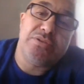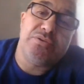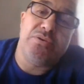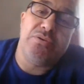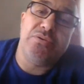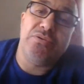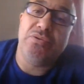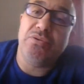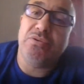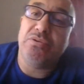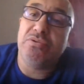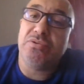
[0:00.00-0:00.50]

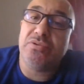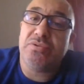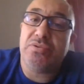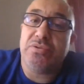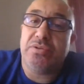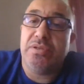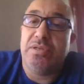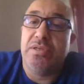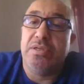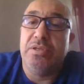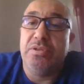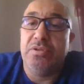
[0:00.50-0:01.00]
So those
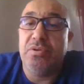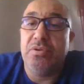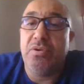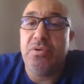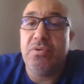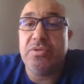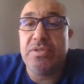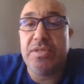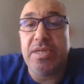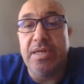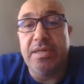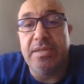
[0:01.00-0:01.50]

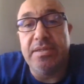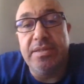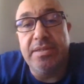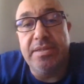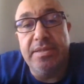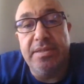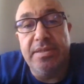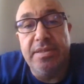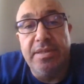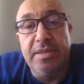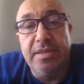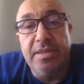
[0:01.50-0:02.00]
are
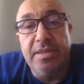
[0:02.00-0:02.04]
the